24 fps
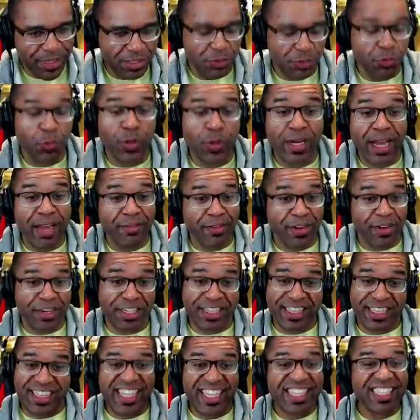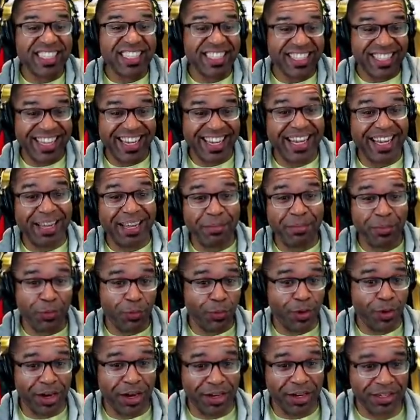But it's whatever. This
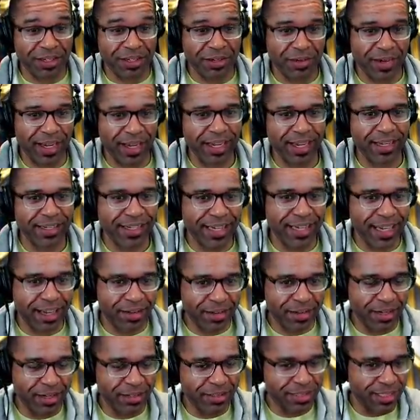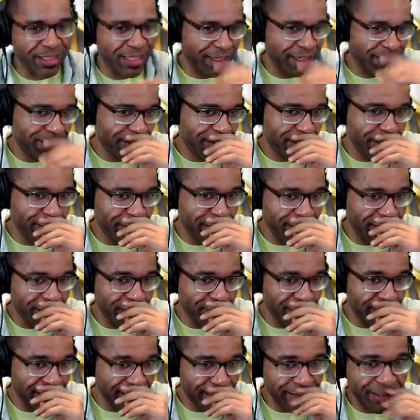team worked, okay? Now, here's the here's the
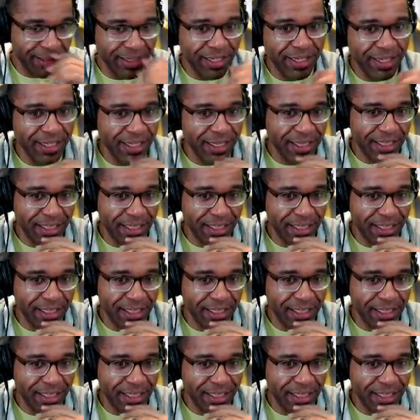tricky one here.